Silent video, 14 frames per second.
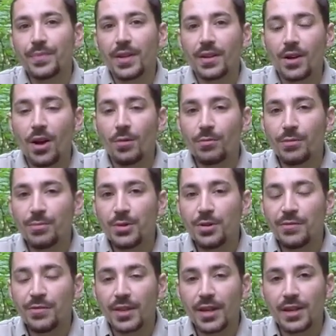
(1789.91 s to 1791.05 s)
It can't
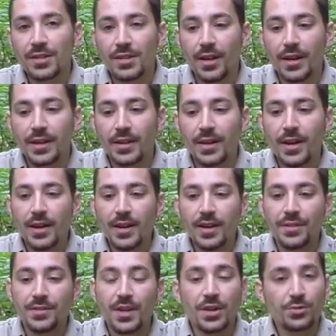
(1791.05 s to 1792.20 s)
remove things like
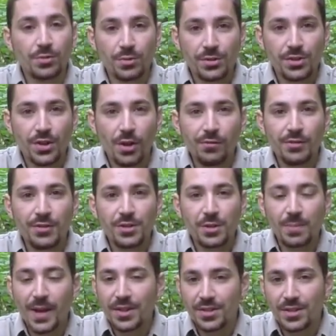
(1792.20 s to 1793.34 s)
industrial solvents,
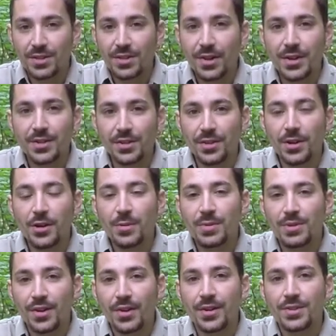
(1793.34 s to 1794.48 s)
pesticides and
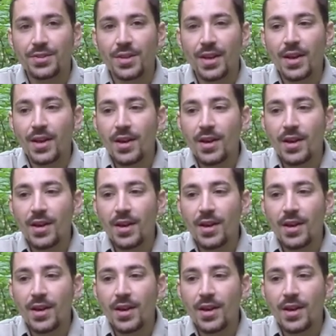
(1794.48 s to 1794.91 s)
herbicides